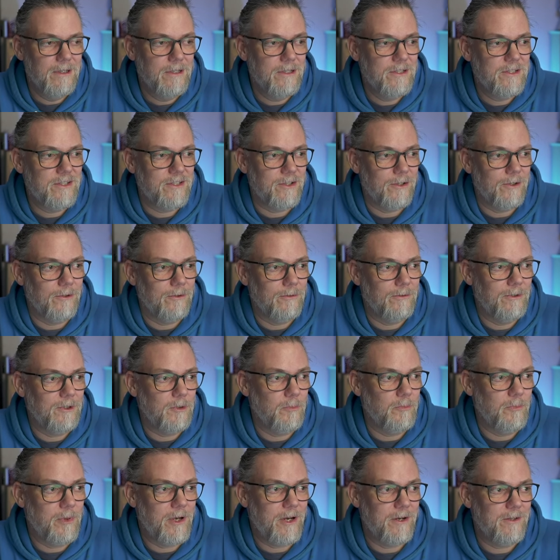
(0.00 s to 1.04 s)
So
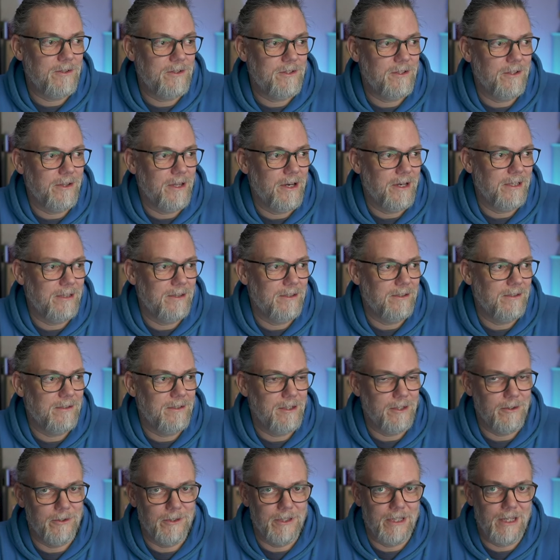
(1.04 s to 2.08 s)
compared to like the
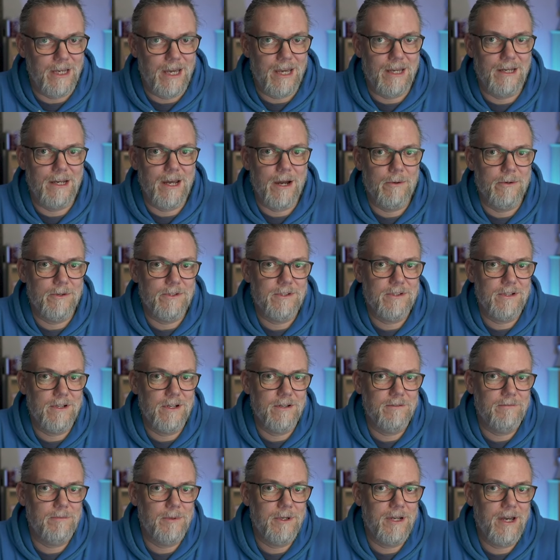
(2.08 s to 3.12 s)
nearly 8 hours that
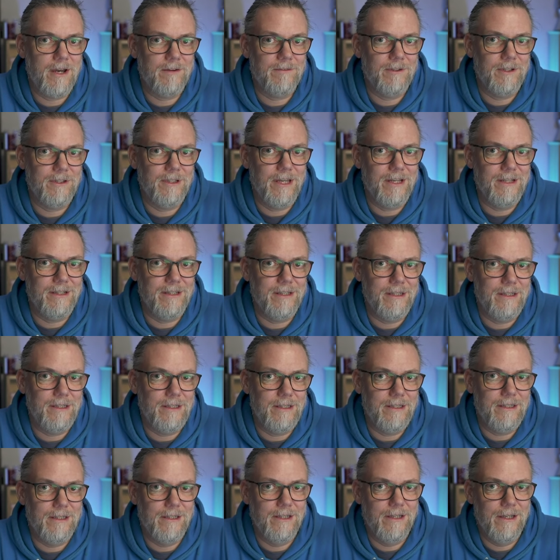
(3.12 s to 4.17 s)
I've been having
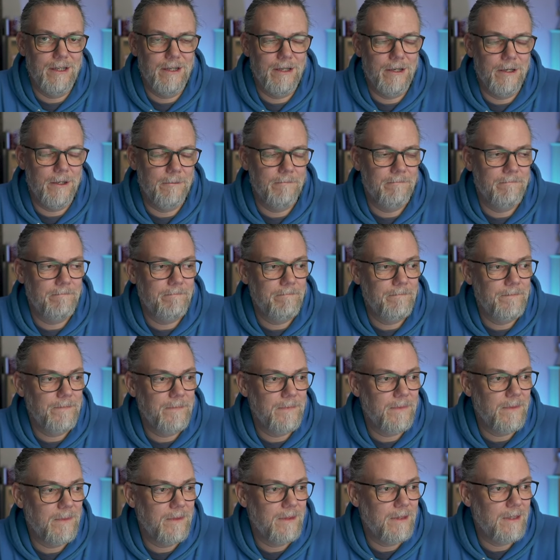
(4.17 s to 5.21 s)
lately,
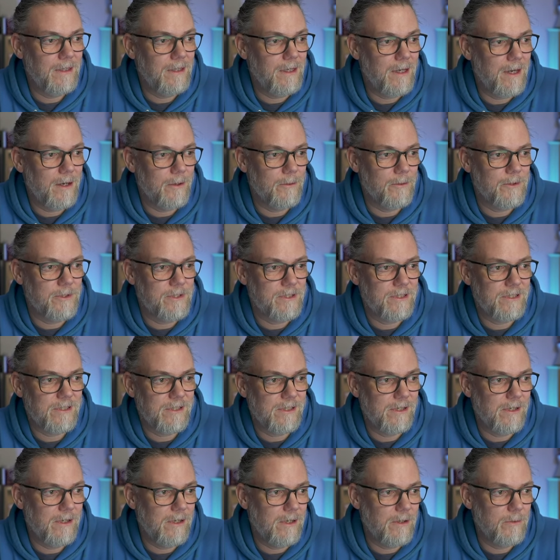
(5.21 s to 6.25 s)
yeah,
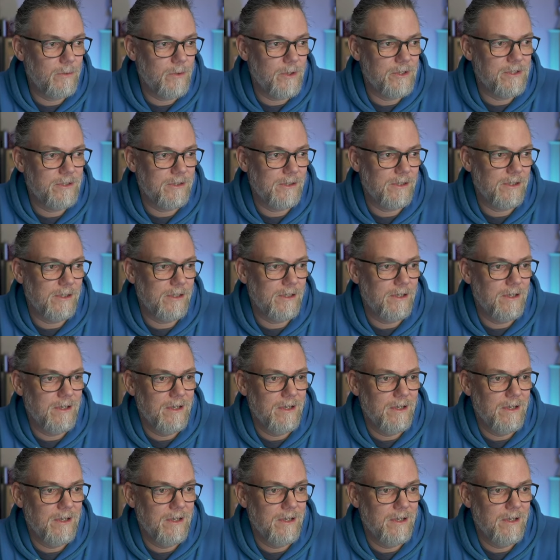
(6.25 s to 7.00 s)
it wasn't good.